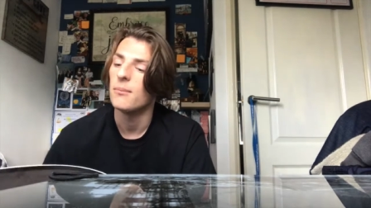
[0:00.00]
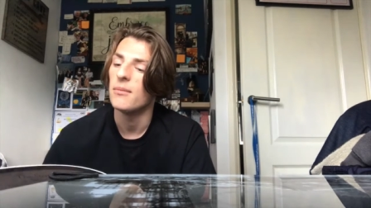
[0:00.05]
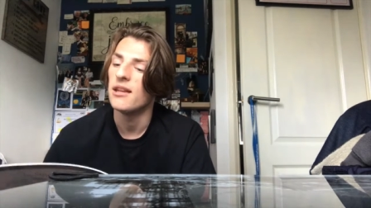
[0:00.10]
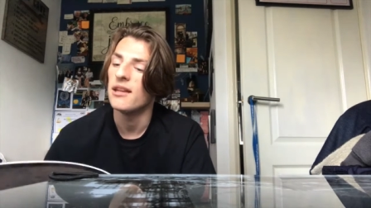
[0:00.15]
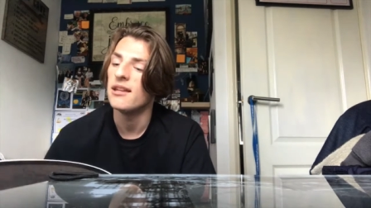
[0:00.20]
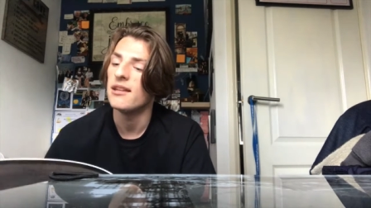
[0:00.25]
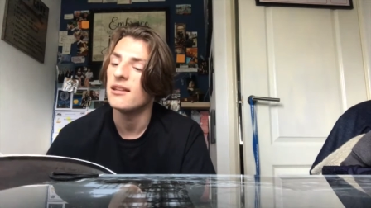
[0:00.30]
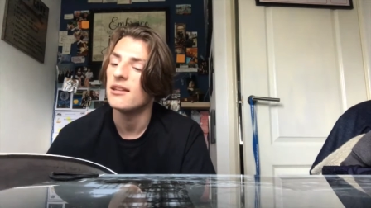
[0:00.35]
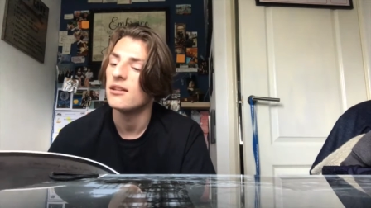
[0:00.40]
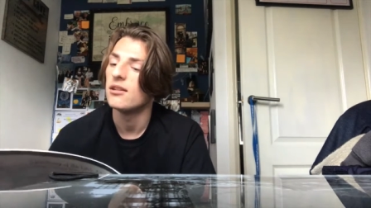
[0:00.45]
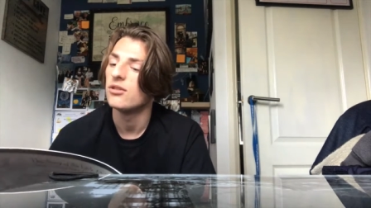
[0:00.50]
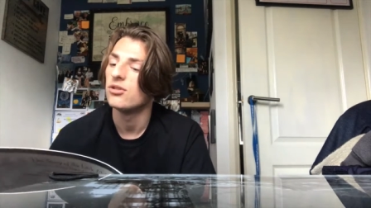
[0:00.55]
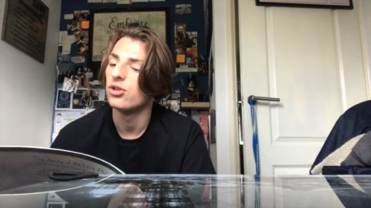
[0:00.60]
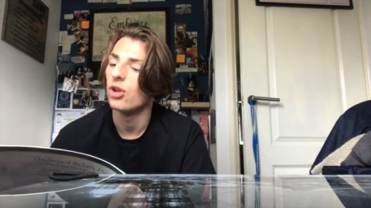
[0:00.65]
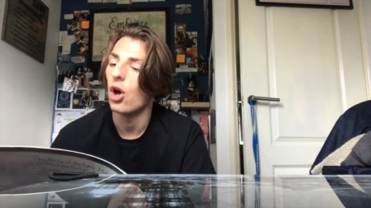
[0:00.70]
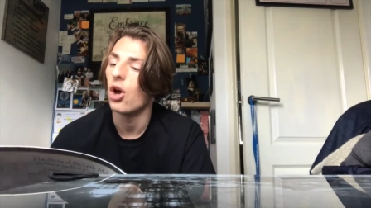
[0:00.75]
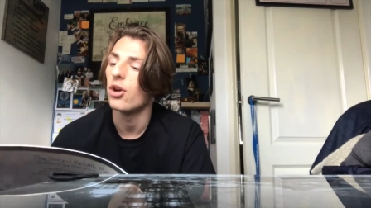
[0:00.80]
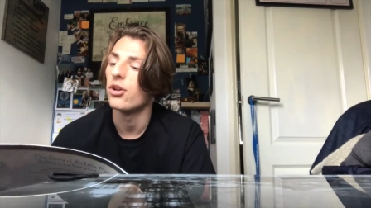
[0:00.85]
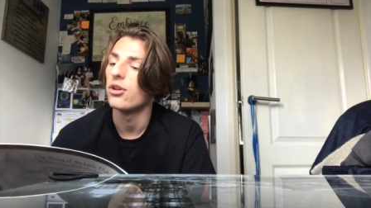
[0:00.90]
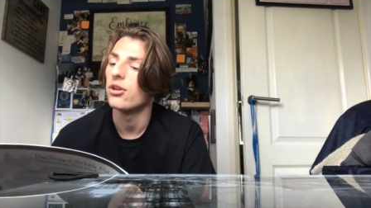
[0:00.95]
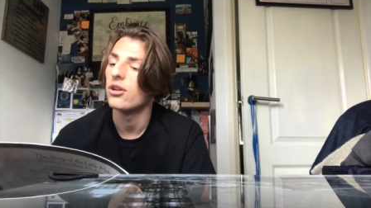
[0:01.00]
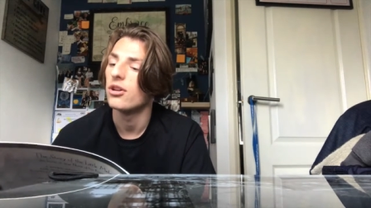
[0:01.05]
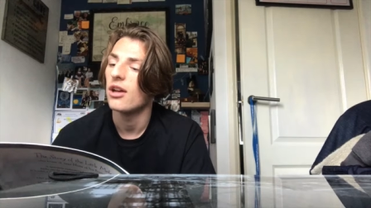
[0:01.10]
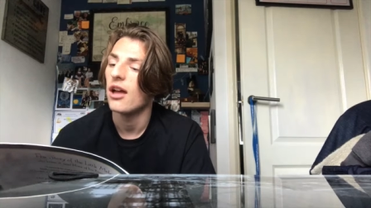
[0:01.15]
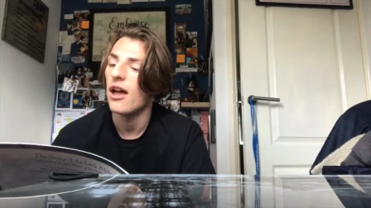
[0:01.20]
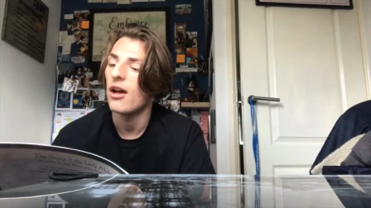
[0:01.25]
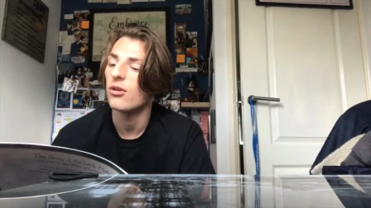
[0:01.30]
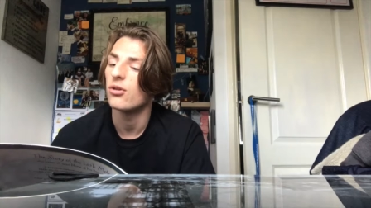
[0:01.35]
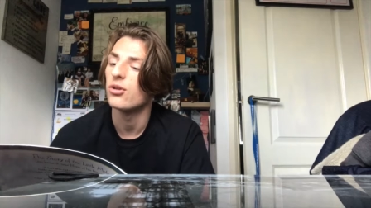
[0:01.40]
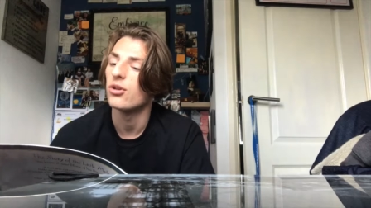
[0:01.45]
Me? No,
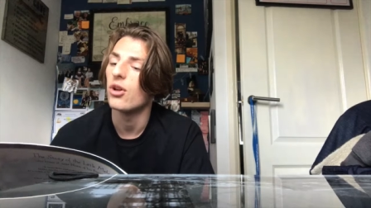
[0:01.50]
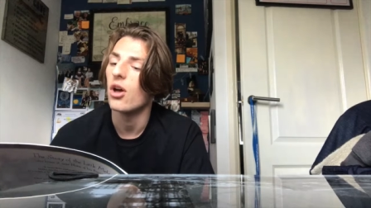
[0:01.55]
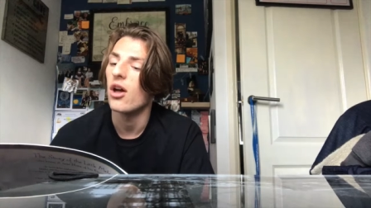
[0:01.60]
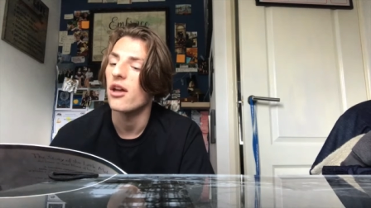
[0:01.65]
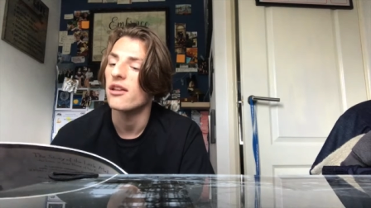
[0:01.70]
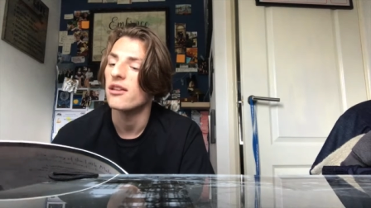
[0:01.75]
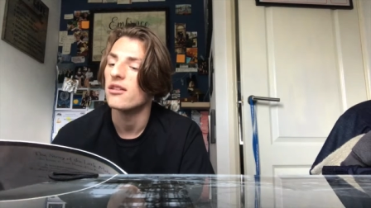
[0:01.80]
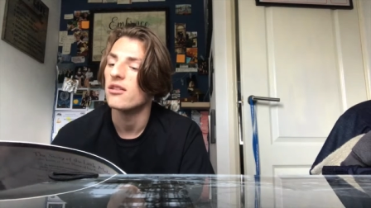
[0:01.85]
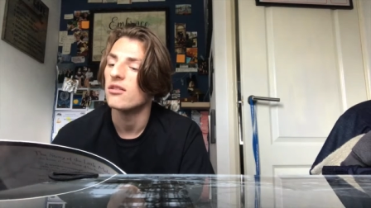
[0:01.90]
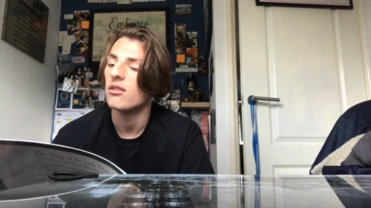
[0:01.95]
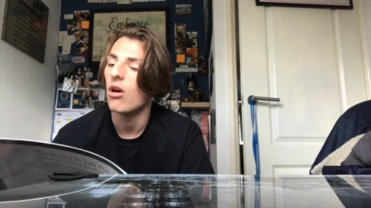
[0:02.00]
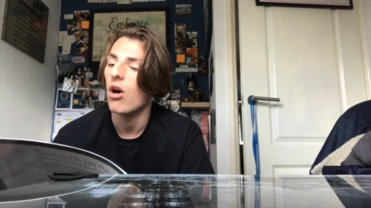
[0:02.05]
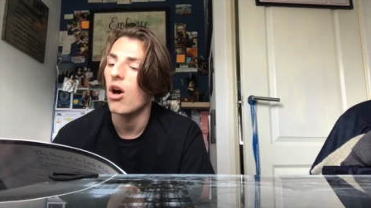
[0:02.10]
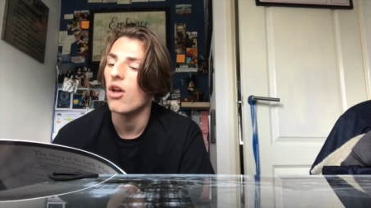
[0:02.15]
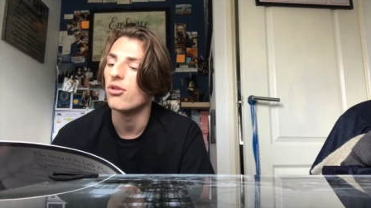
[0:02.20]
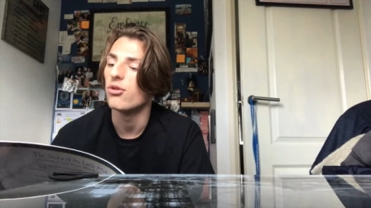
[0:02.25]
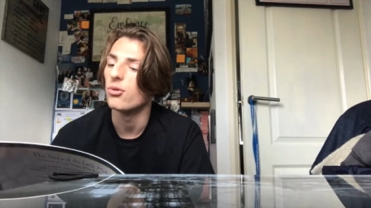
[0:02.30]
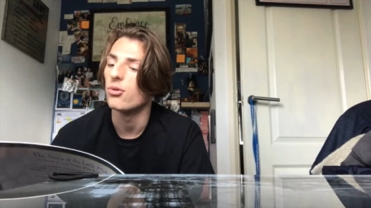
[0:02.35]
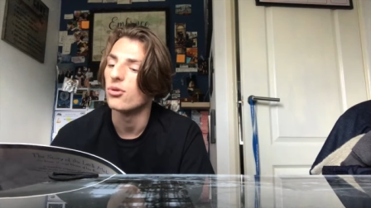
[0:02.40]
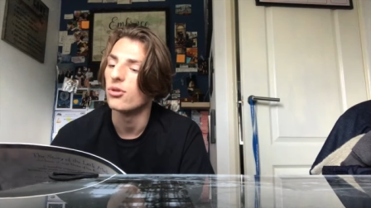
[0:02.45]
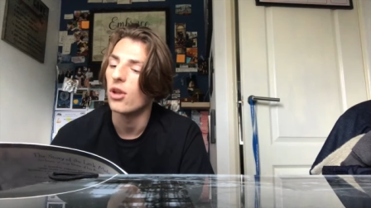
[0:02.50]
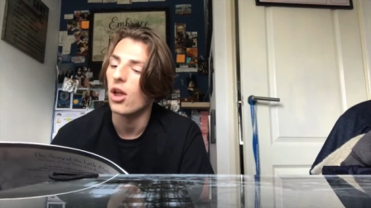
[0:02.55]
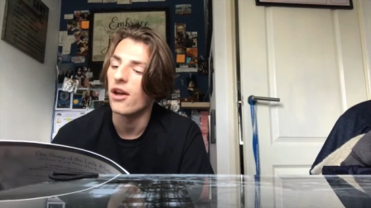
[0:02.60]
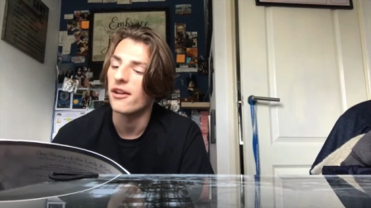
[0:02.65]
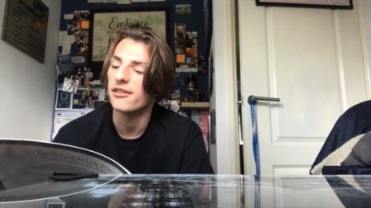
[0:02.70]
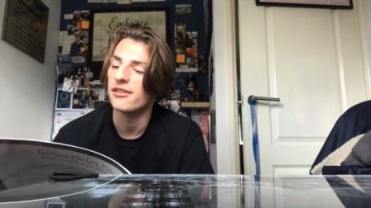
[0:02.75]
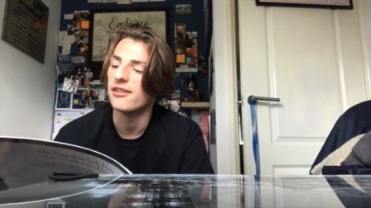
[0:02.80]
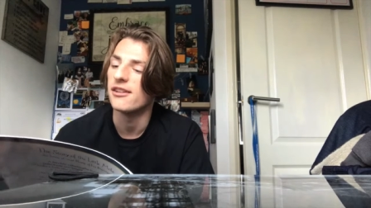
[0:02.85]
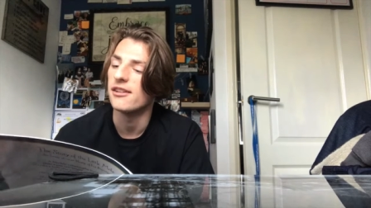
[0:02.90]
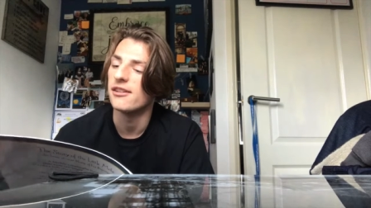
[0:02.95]
how could I? I do it
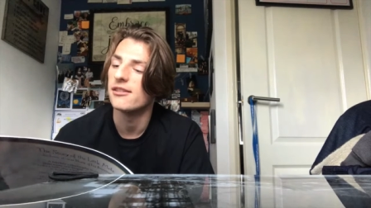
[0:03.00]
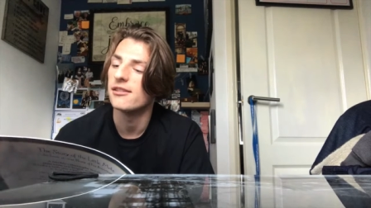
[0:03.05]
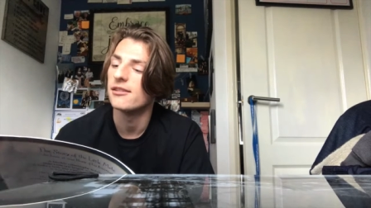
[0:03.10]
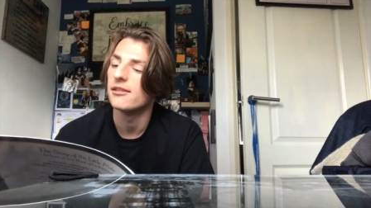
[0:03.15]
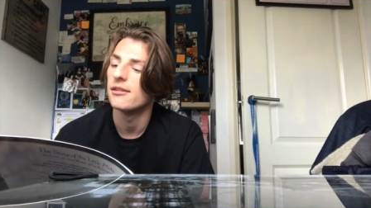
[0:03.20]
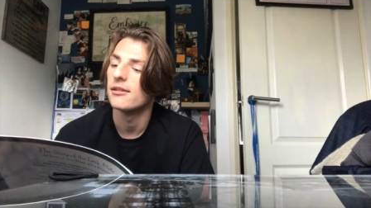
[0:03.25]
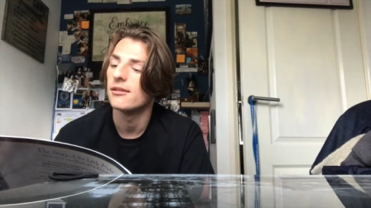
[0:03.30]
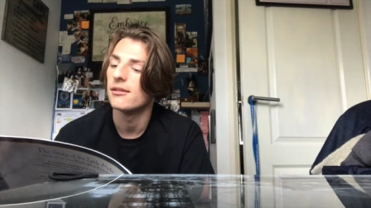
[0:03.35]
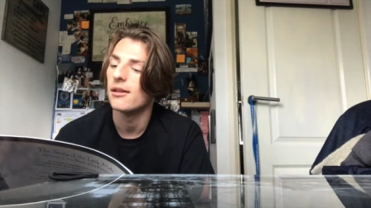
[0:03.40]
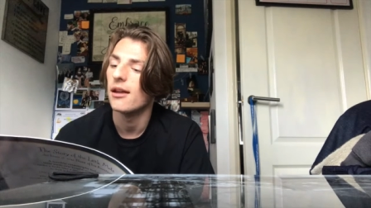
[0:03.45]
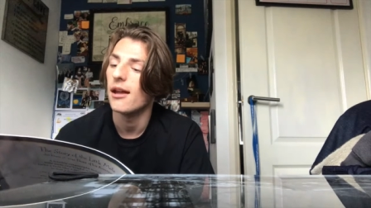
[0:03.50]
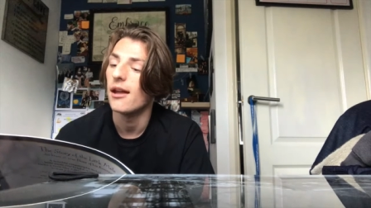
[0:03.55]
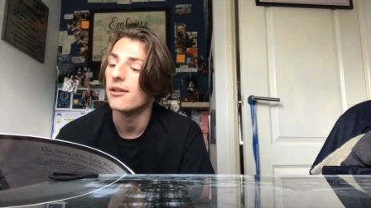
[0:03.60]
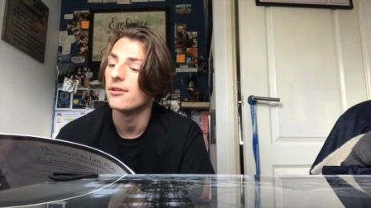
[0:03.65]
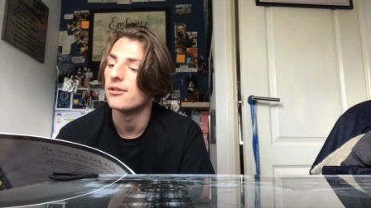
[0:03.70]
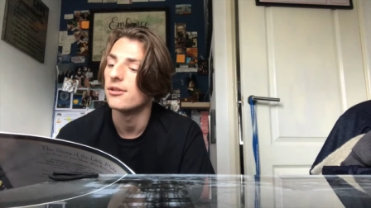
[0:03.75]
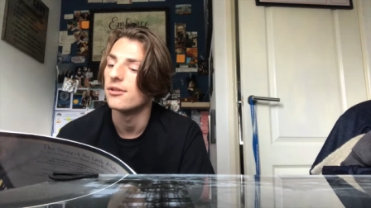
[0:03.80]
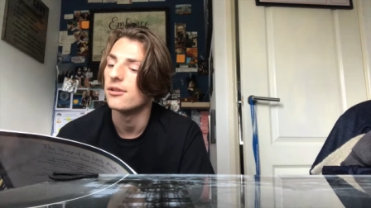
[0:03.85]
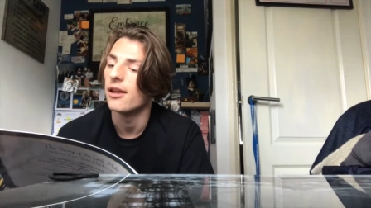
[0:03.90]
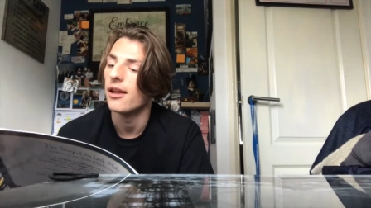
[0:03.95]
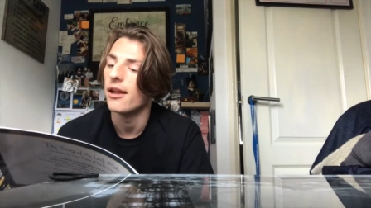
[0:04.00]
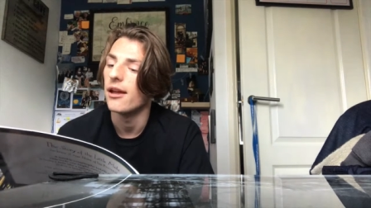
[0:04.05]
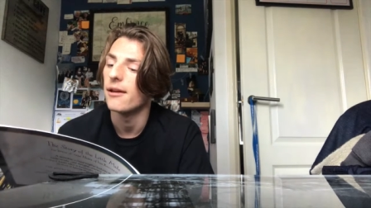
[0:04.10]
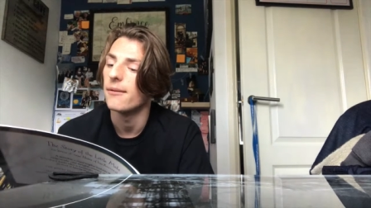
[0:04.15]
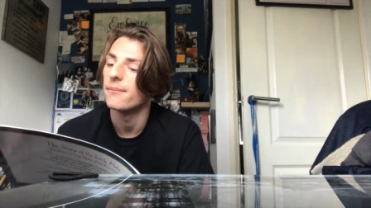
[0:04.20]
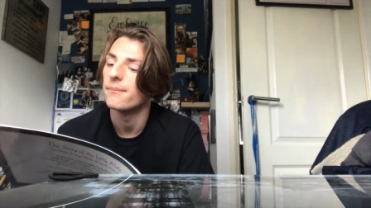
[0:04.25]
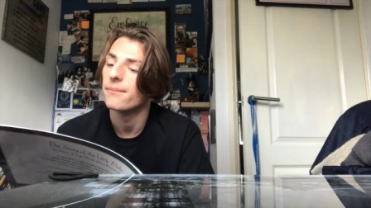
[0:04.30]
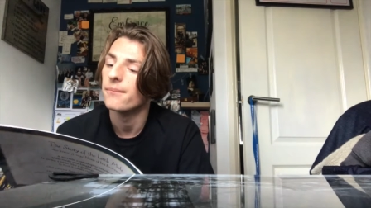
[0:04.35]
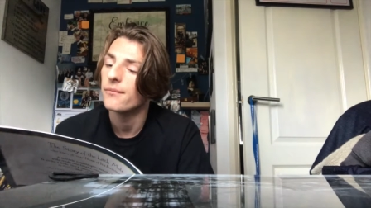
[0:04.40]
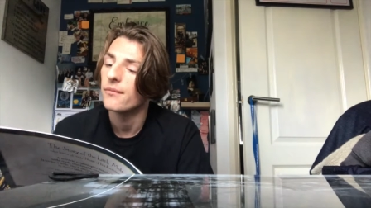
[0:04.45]
like this, answered the hare.